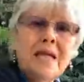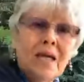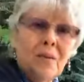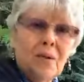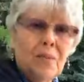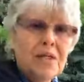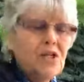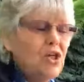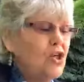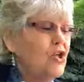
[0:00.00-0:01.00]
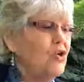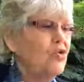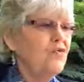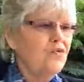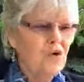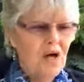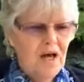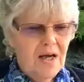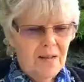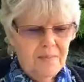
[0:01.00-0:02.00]
And I want to read to you
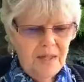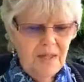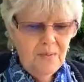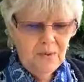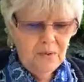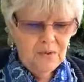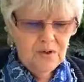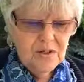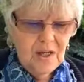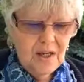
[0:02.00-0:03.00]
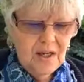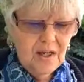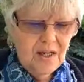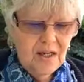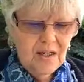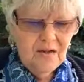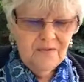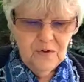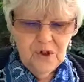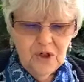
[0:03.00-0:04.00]
from Hebrews, uh, the
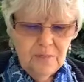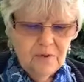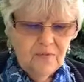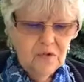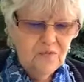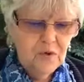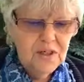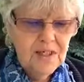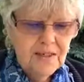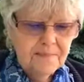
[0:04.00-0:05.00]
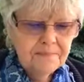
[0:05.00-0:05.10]
first chapter, verse 14.